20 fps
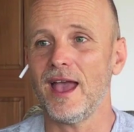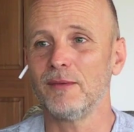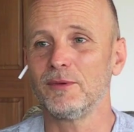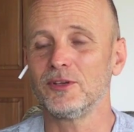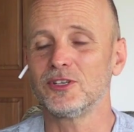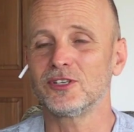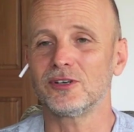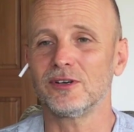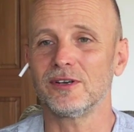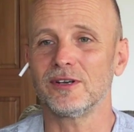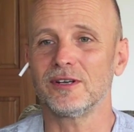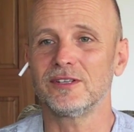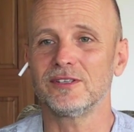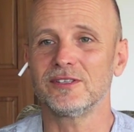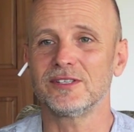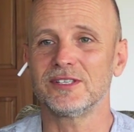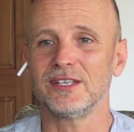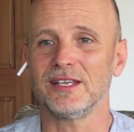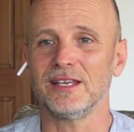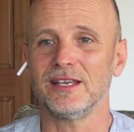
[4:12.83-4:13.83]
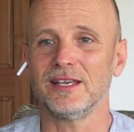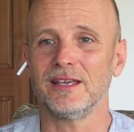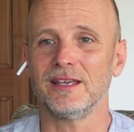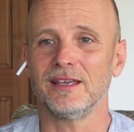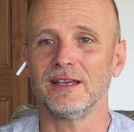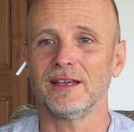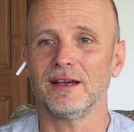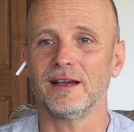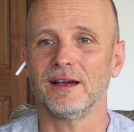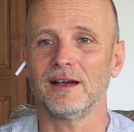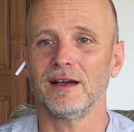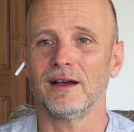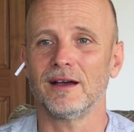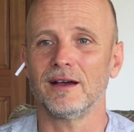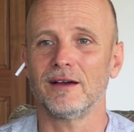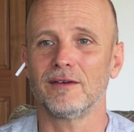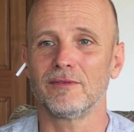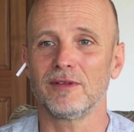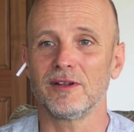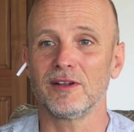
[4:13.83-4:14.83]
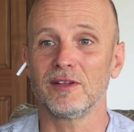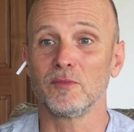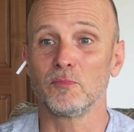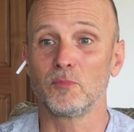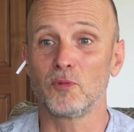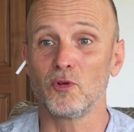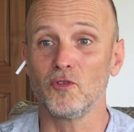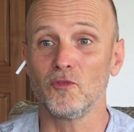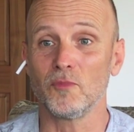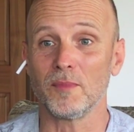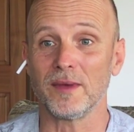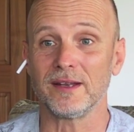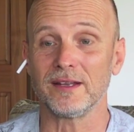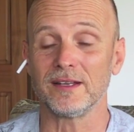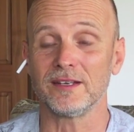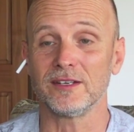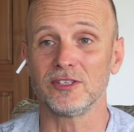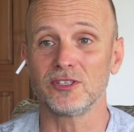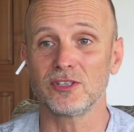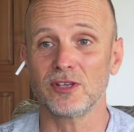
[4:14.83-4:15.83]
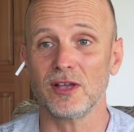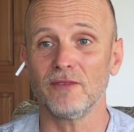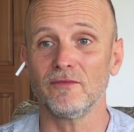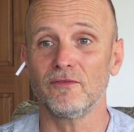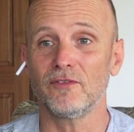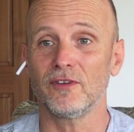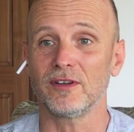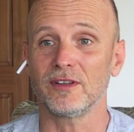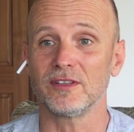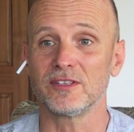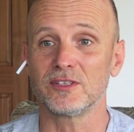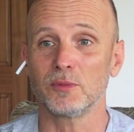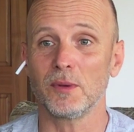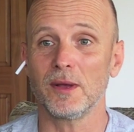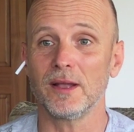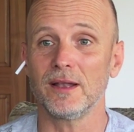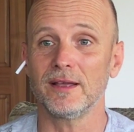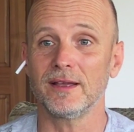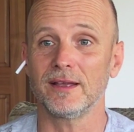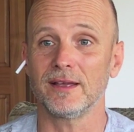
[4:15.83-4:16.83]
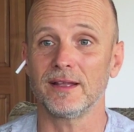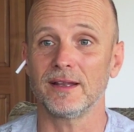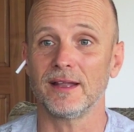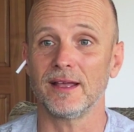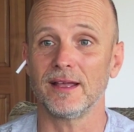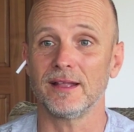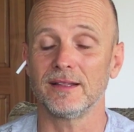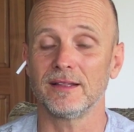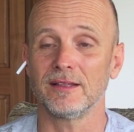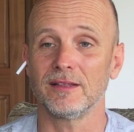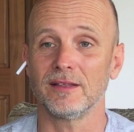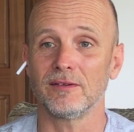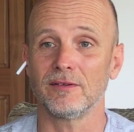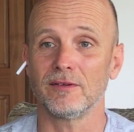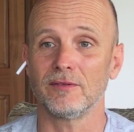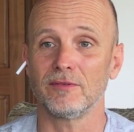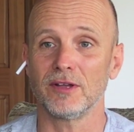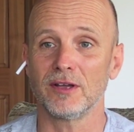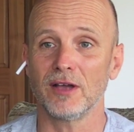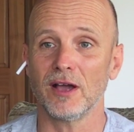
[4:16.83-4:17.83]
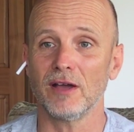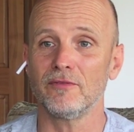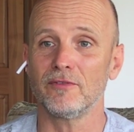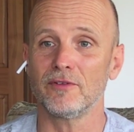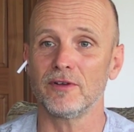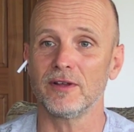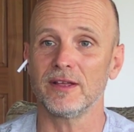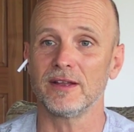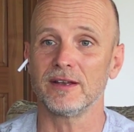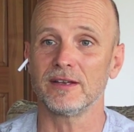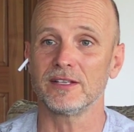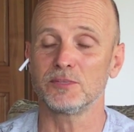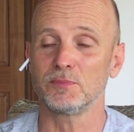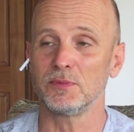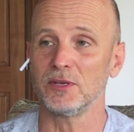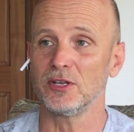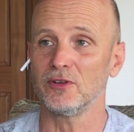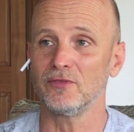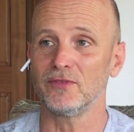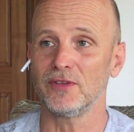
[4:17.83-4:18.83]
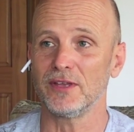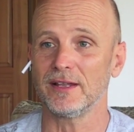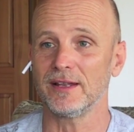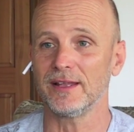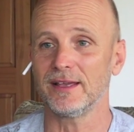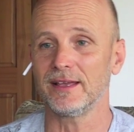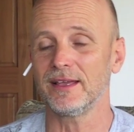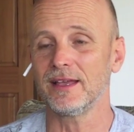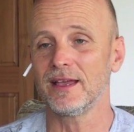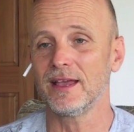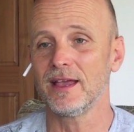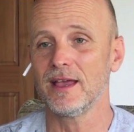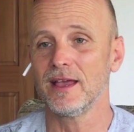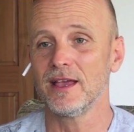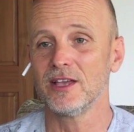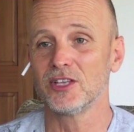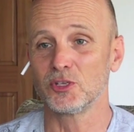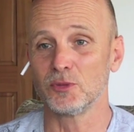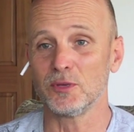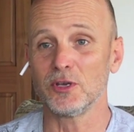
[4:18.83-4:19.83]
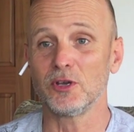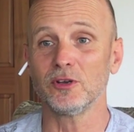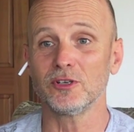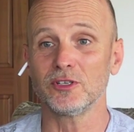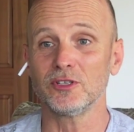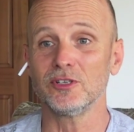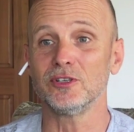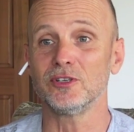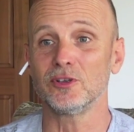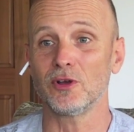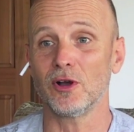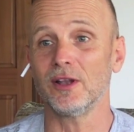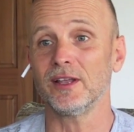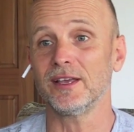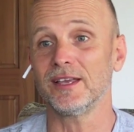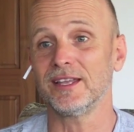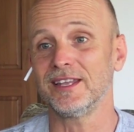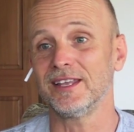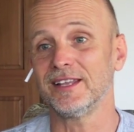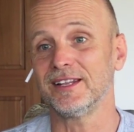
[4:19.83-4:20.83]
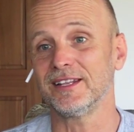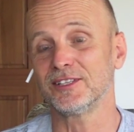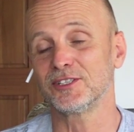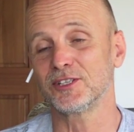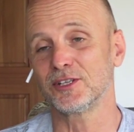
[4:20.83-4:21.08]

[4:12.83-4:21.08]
and we started to see a real improvement in discomfort and swelling and the recovery and speed of healing. So we continued calling it Healing